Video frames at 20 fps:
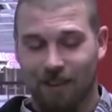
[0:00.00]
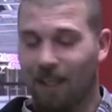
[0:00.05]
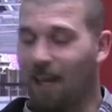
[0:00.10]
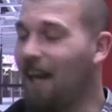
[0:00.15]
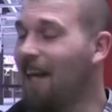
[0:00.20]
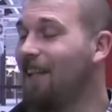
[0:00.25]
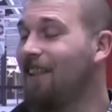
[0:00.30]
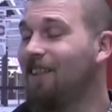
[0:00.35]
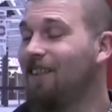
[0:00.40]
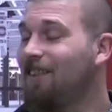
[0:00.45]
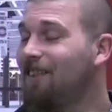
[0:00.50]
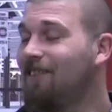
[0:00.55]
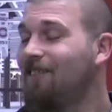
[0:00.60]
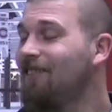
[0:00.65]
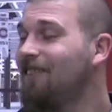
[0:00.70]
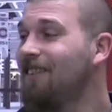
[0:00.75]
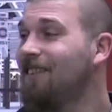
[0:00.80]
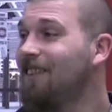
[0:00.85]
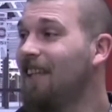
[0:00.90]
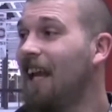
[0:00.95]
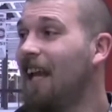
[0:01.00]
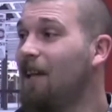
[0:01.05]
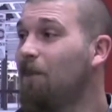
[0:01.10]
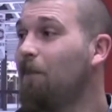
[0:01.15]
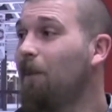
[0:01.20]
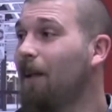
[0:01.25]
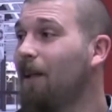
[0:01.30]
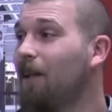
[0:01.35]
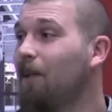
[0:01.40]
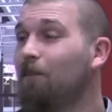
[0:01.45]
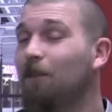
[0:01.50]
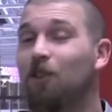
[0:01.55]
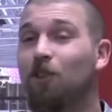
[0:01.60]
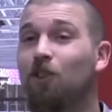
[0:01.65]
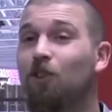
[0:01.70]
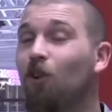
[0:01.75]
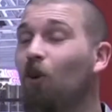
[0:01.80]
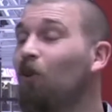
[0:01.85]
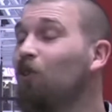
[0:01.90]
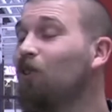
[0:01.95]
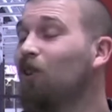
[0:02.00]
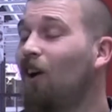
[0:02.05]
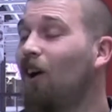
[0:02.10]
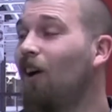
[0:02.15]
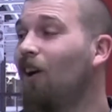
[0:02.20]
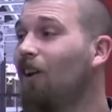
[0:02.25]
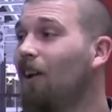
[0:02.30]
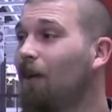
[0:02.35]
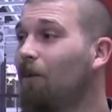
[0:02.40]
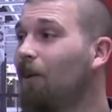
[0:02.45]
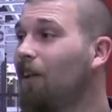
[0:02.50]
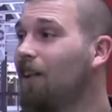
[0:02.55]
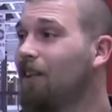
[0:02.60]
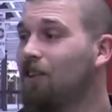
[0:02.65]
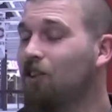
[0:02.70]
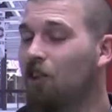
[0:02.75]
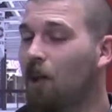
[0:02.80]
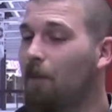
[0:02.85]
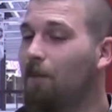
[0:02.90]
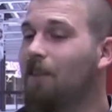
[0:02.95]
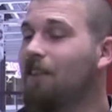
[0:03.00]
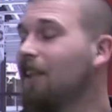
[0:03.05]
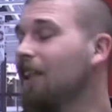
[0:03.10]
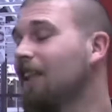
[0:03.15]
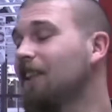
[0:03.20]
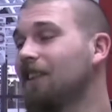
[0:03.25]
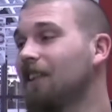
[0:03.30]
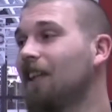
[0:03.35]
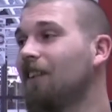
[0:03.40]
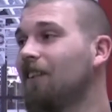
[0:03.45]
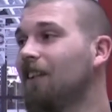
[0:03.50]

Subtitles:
I hate playing him. He's so tall, I want to chop his legs down.